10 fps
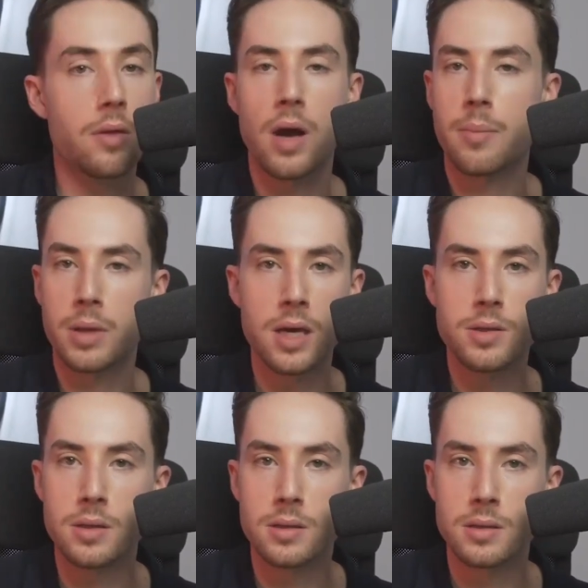other
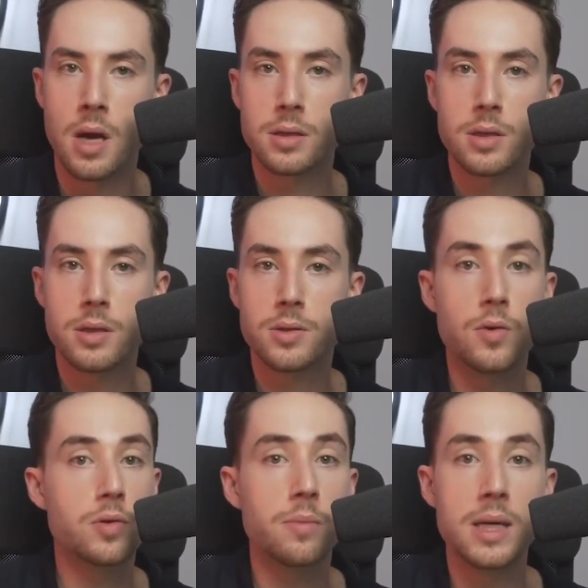applications, such as
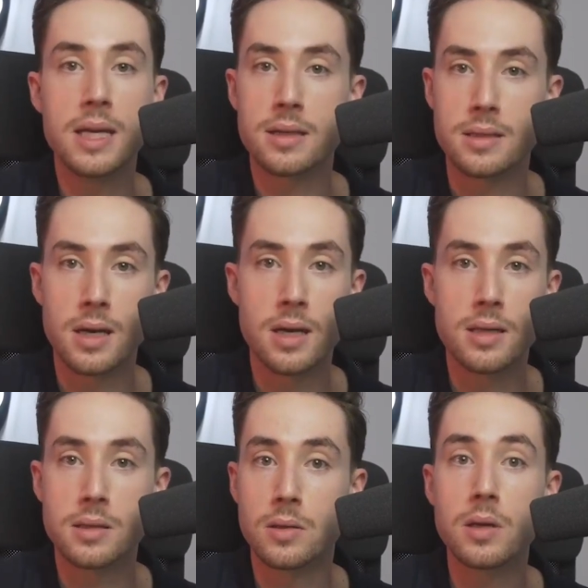social media
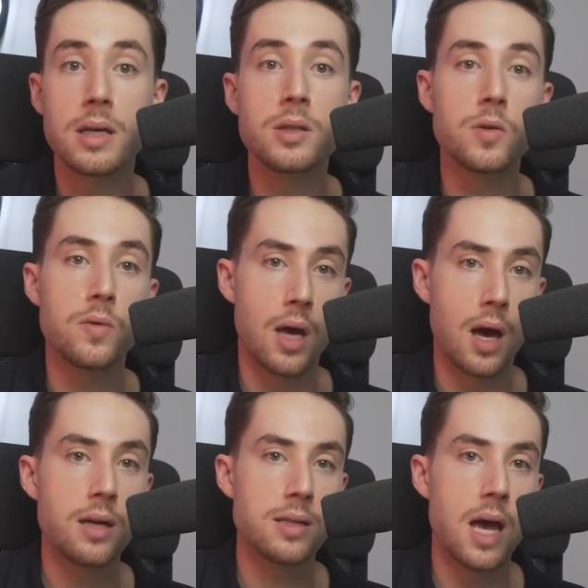sites looking to
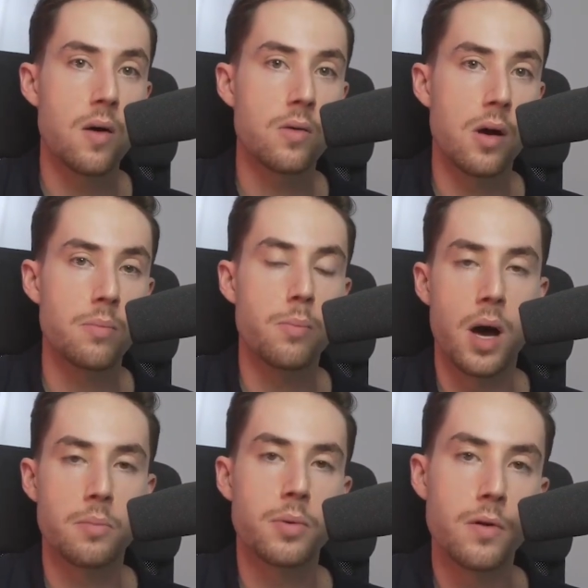cut down on
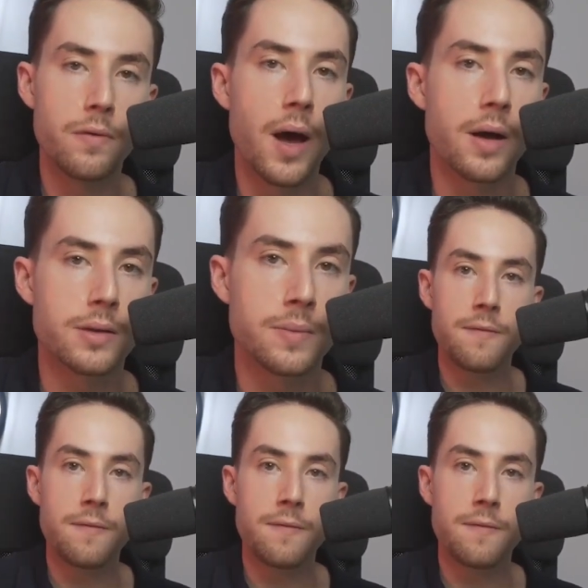bot profiles.